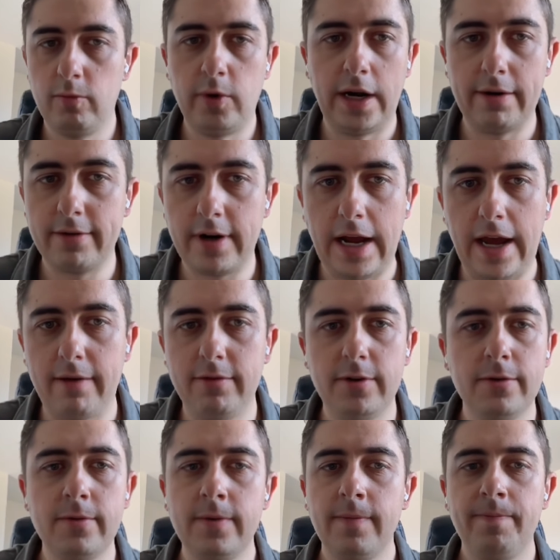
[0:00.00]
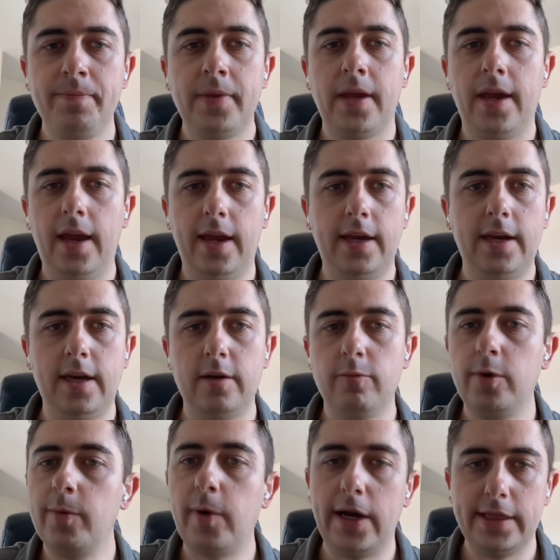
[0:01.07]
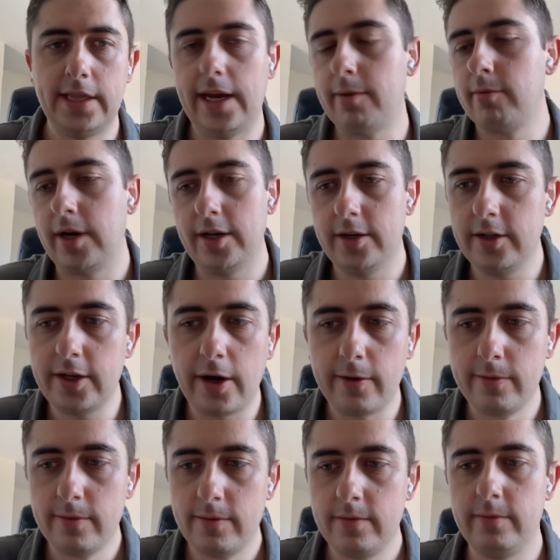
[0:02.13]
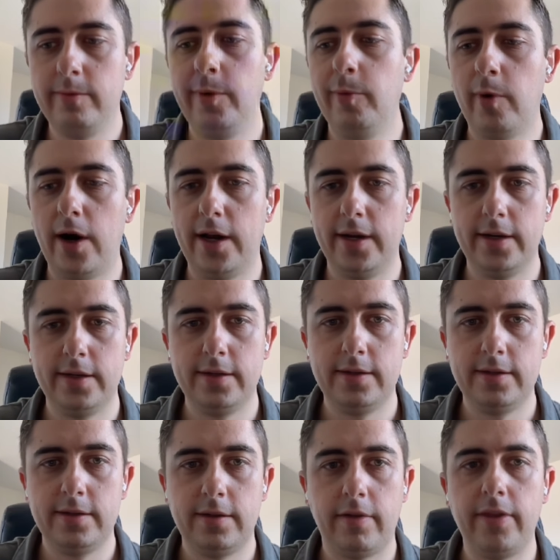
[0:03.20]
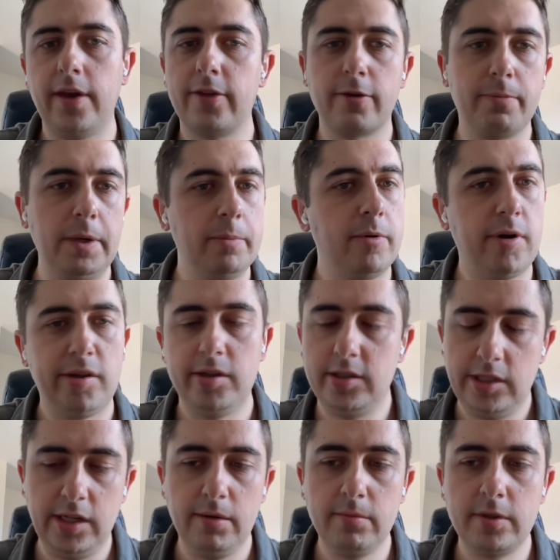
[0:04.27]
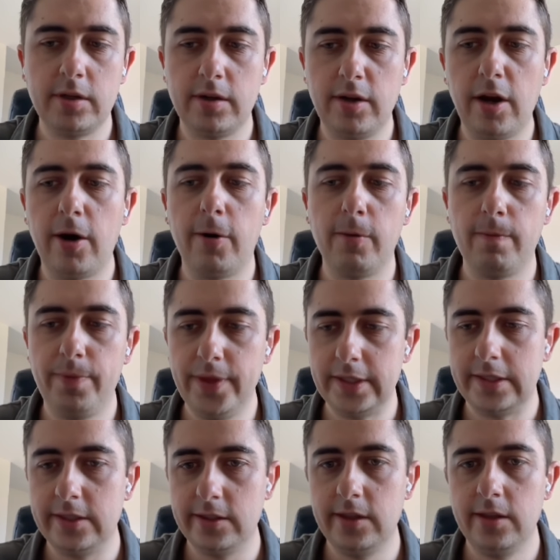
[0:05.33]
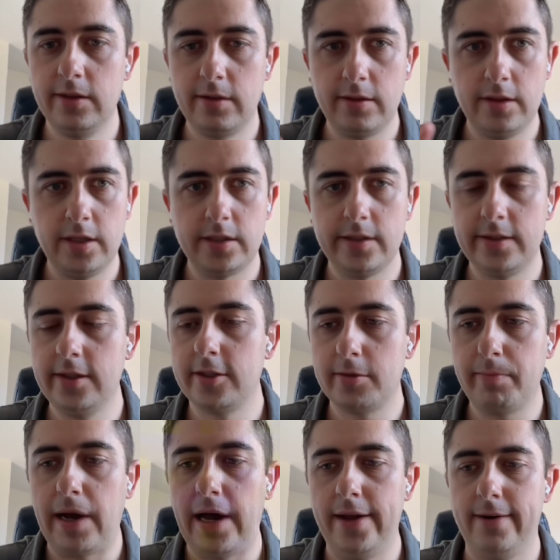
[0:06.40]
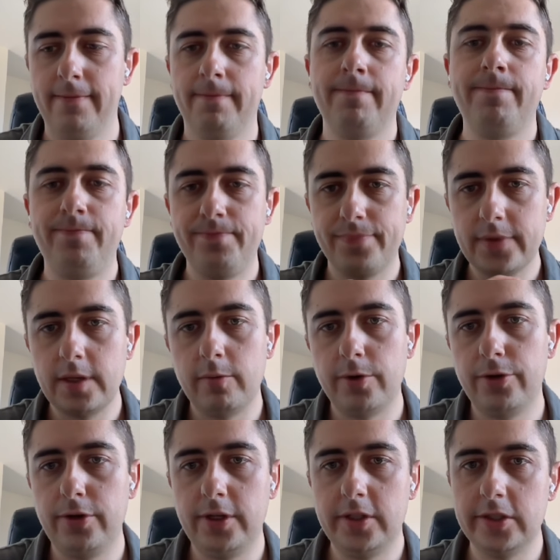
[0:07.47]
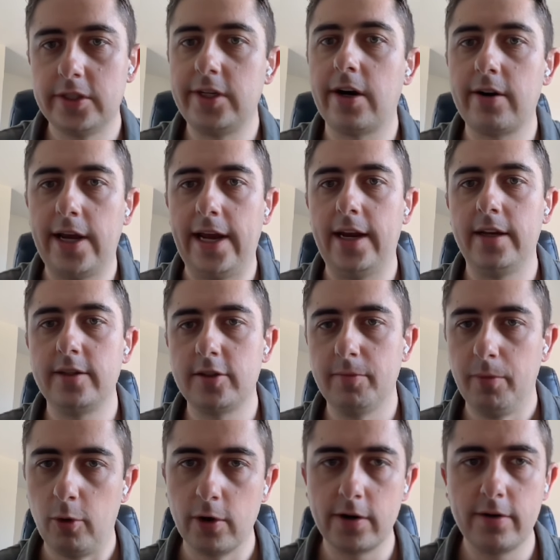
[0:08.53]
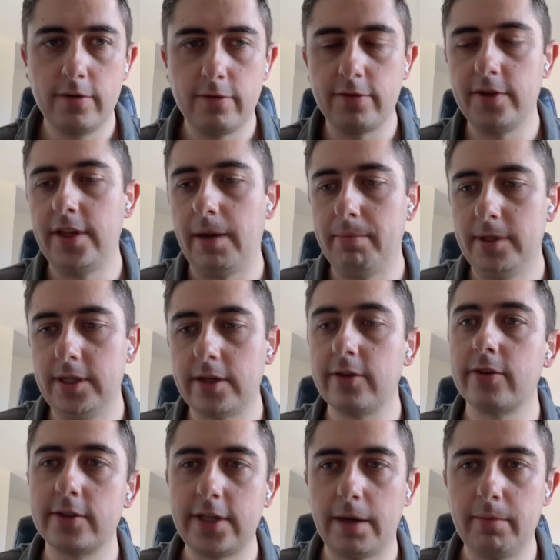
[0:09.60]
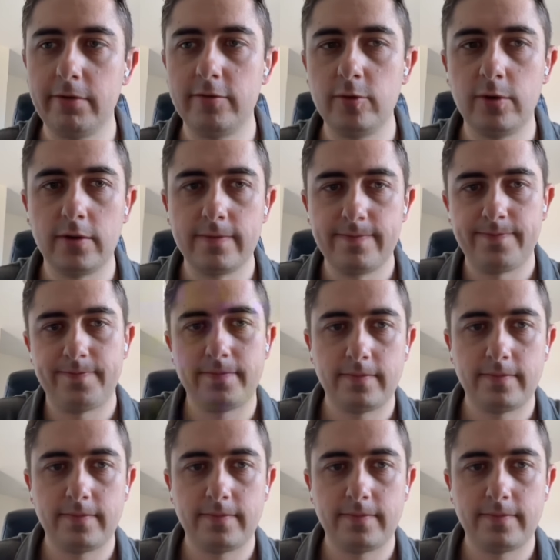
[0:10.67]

whatever have you, and we want that ready to go. We want the other people on the team to know this is the spot where you need to start adding support for that particular type of tool.